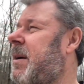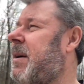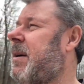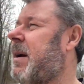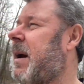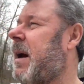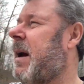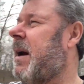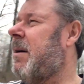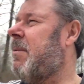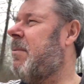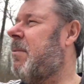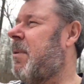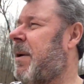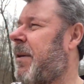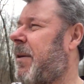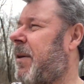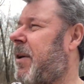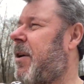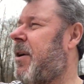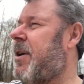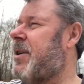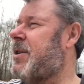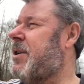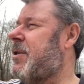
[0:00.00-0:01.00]
uh, one of the
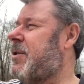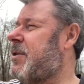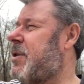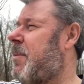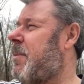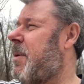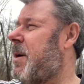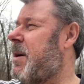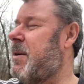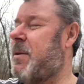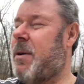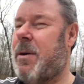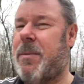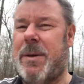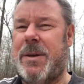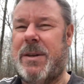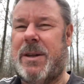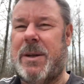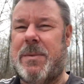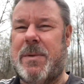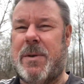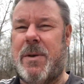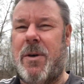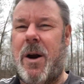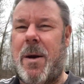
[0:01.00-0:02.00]
guys who's on my on his
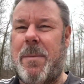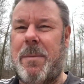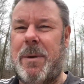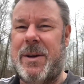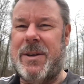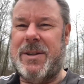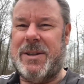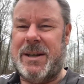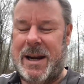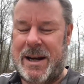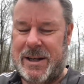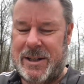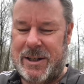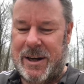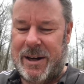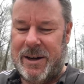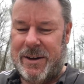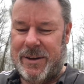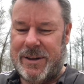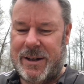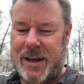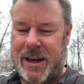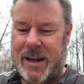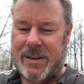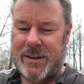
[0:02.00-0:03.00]
subscribe list actually,
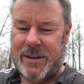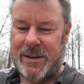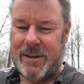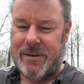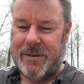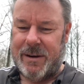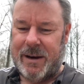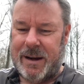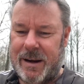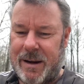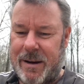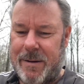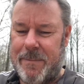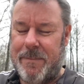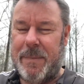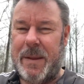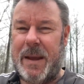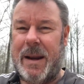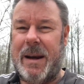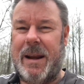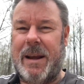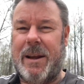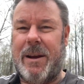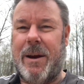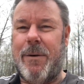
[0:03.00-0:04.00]
because he has a, uh,
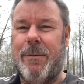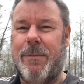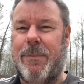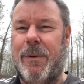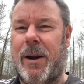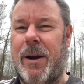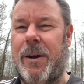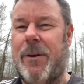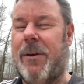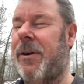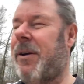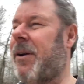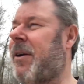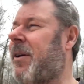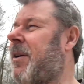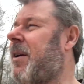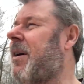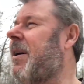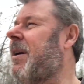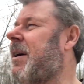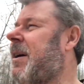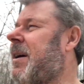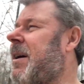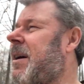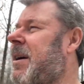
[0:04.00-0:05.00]
an EcoFlow.
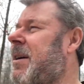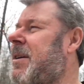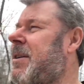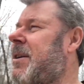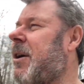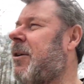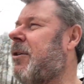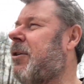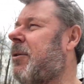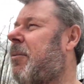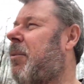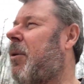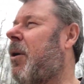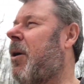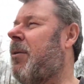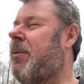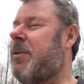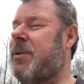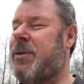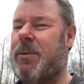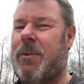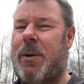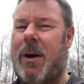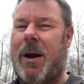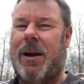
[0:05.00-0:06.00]
Delta Pro
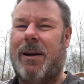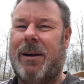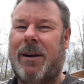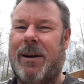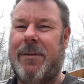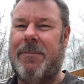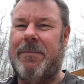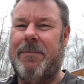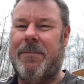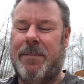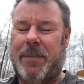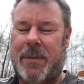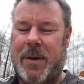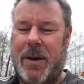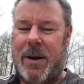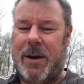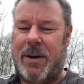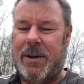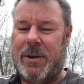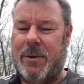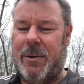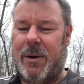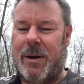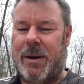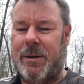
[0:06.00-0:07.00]
as well and kind of
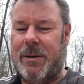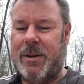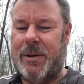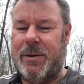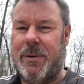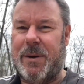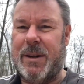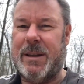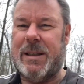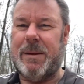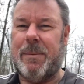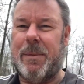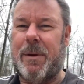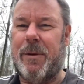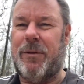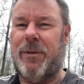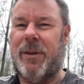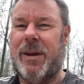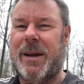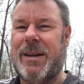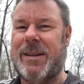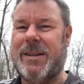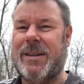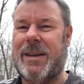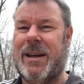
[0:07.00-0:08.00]
doing doing similar
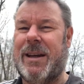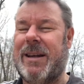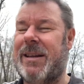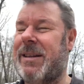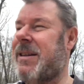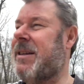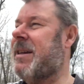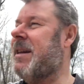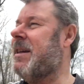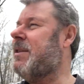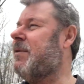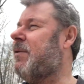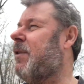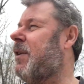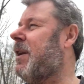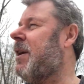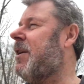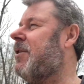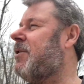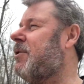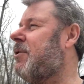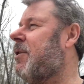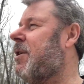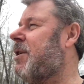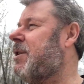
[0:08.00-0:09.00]
things and his, his
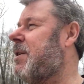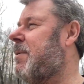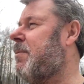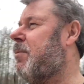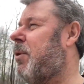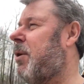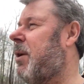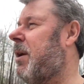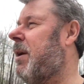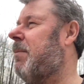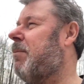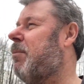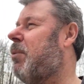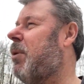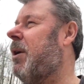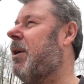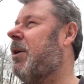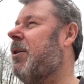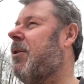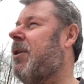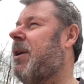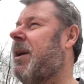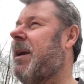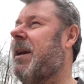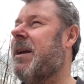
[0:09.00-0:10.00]
videos are actually pretty pretty
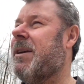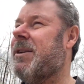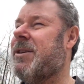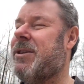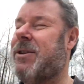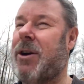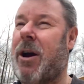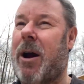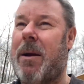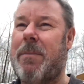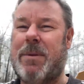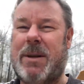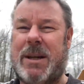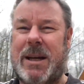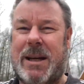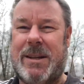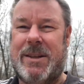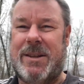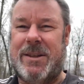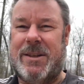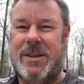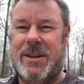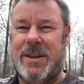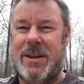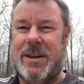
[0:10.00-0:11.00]
good. He does time
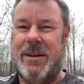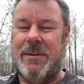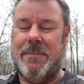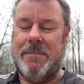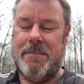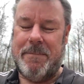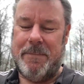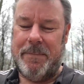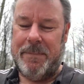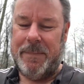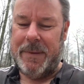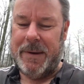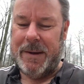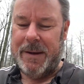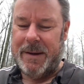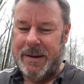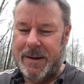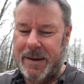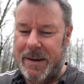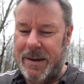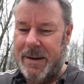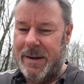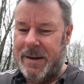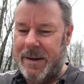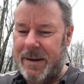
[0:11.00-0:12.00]
tests and
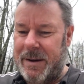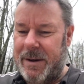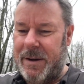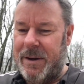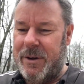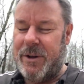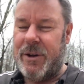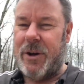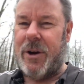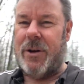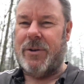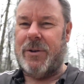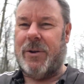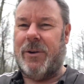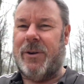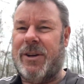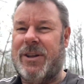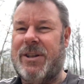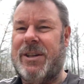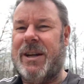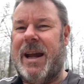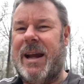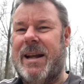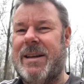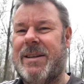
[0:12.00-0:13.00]
shows all the
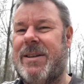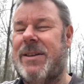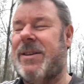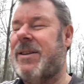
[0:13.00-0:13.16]
stats